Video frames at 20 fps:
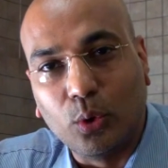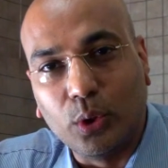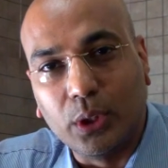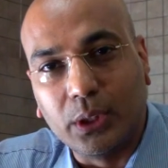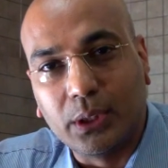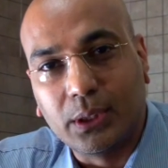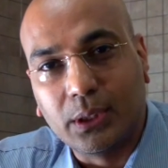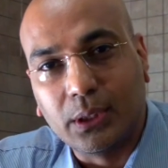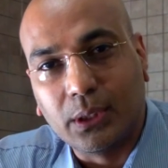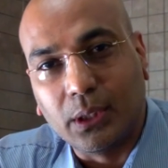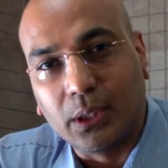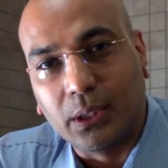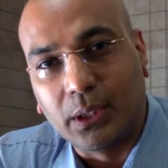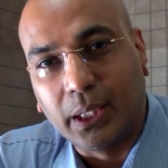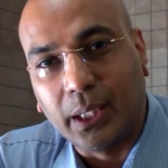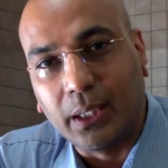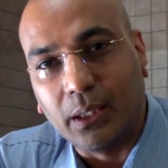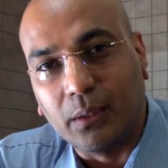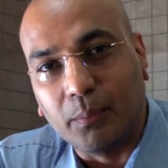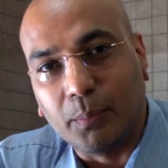who is
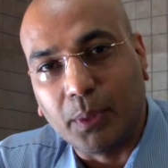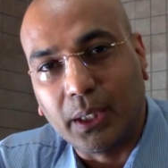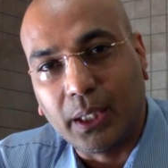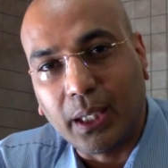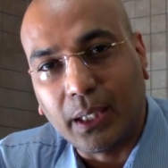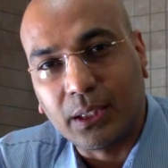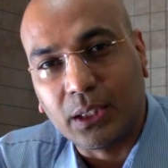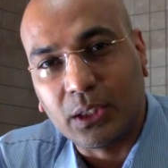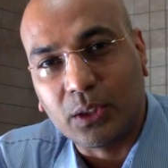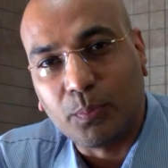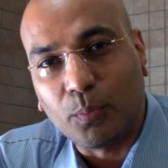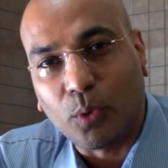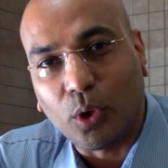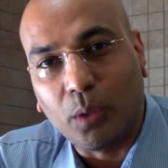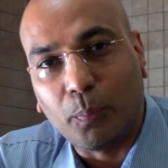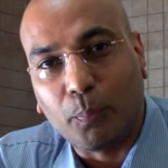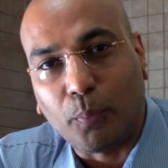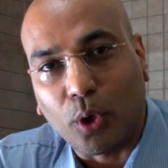thin but has a small